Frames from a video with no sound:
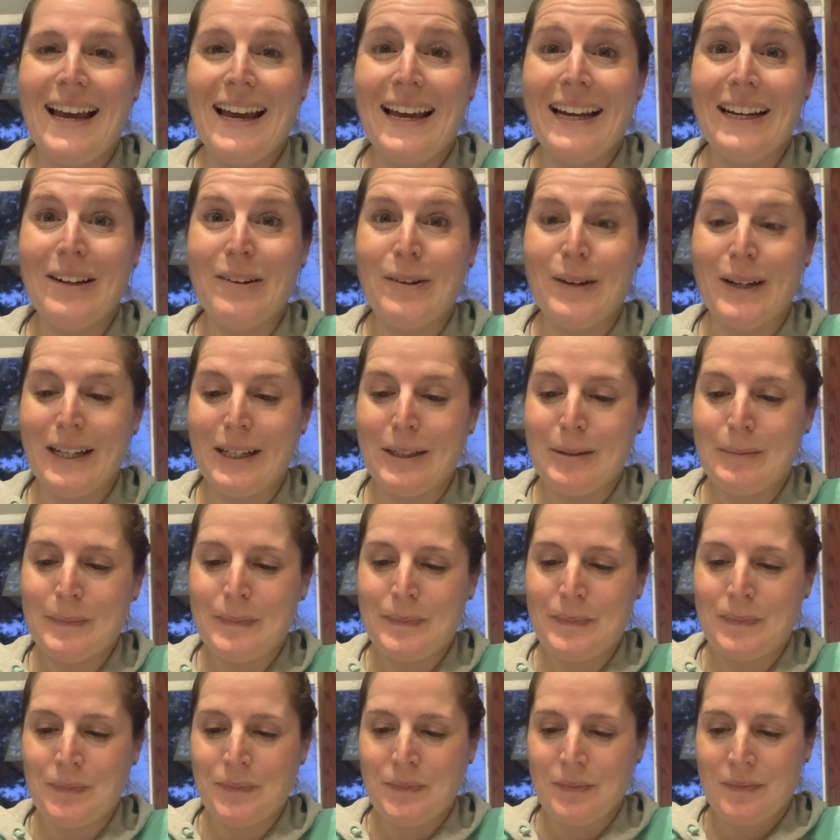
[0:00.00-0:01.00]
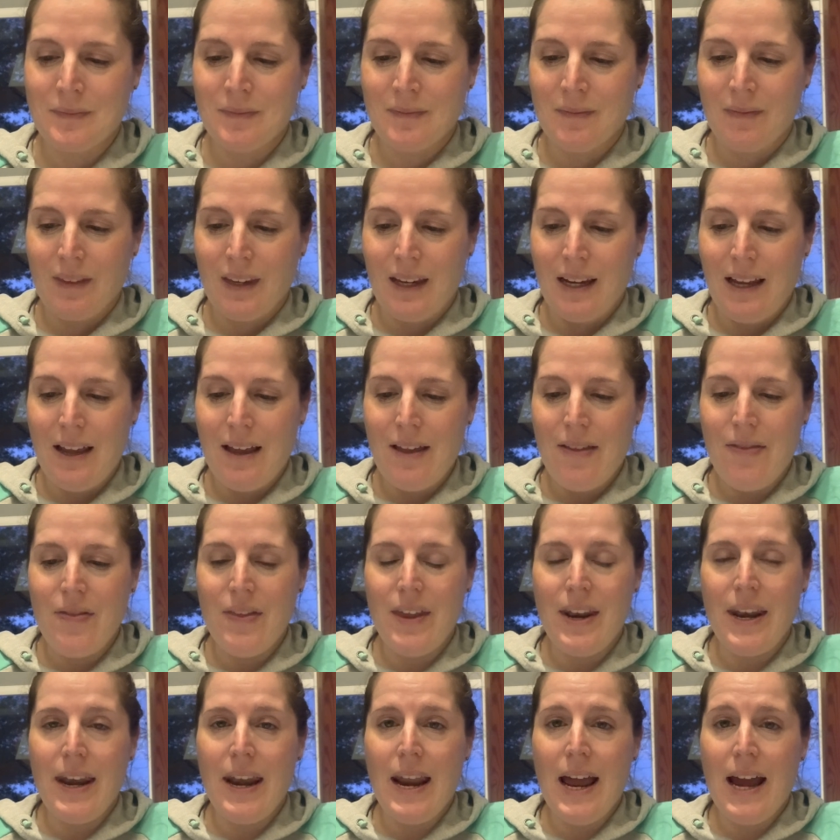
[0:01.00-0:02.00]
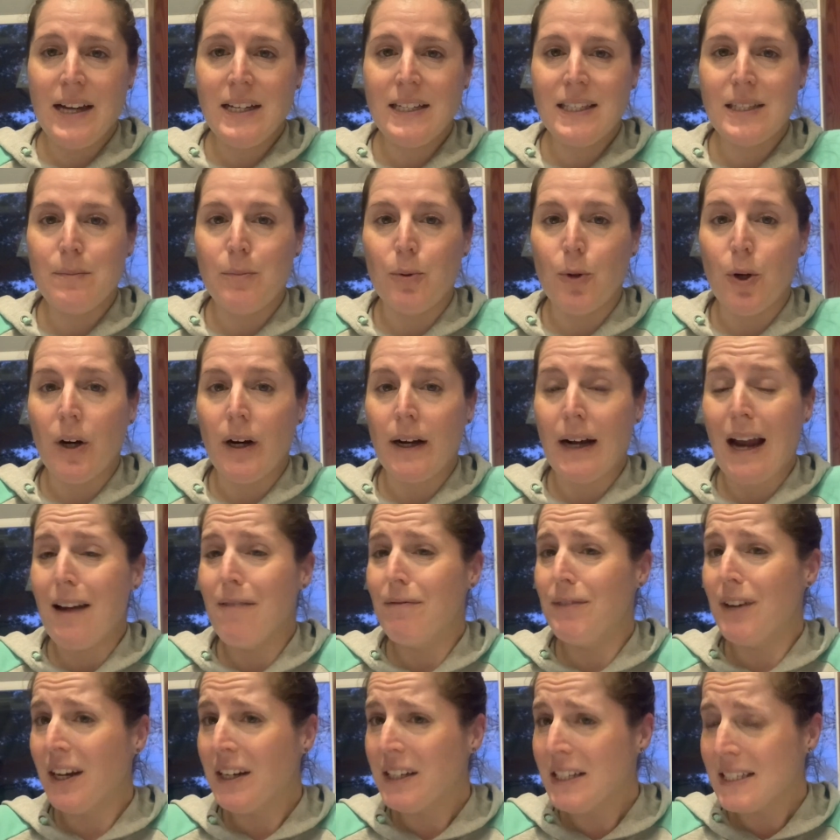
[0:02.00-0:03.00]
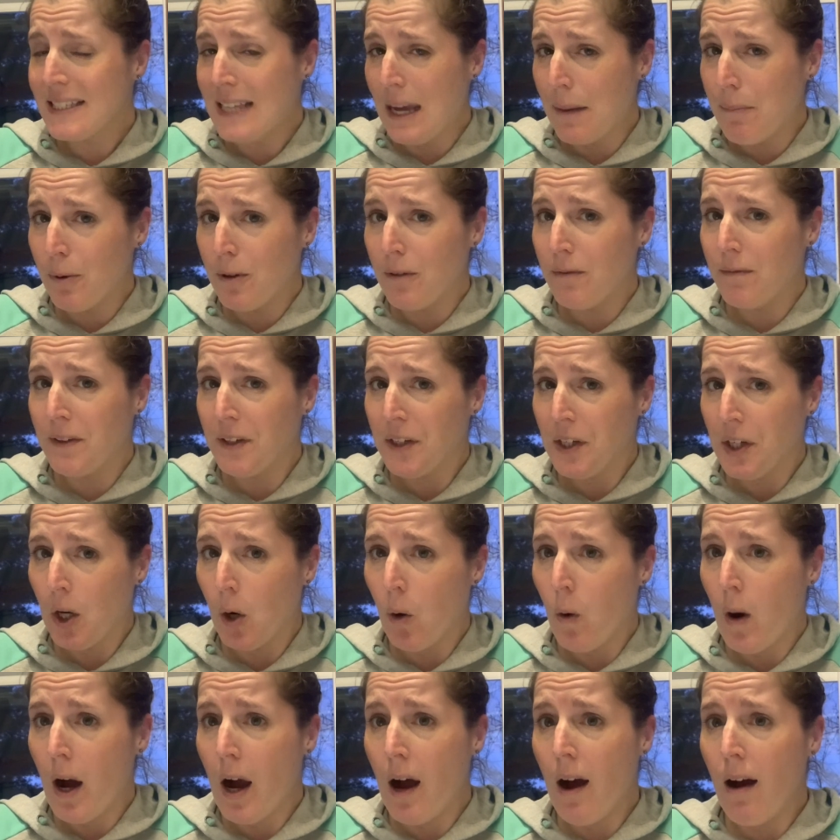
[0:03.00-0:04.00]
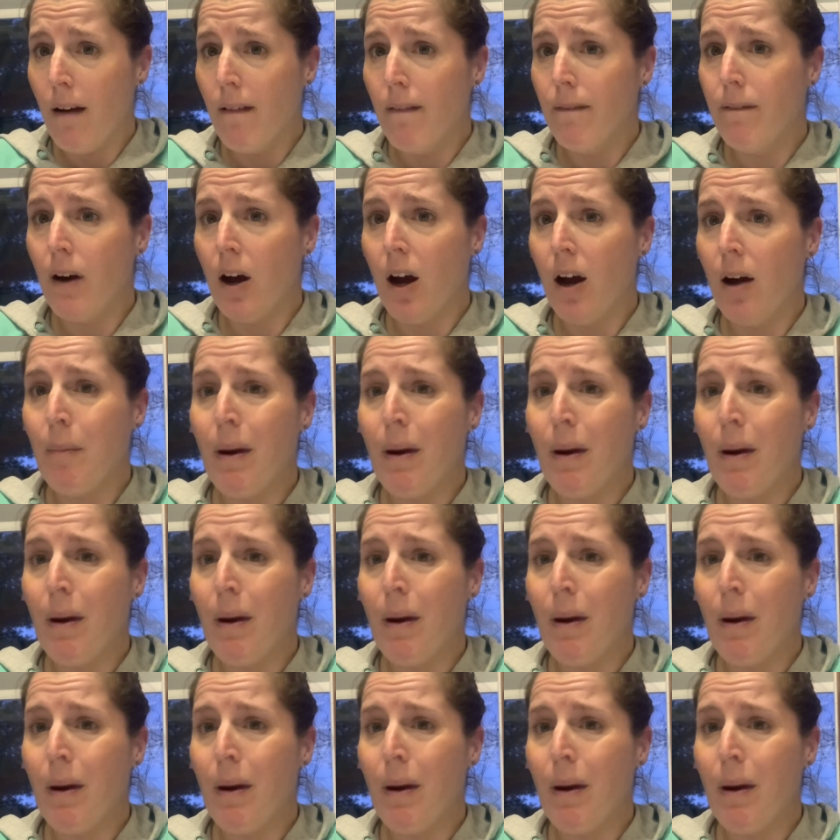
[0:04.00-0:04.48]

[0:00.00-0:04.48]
Anyway, the next book I've done a separate video of.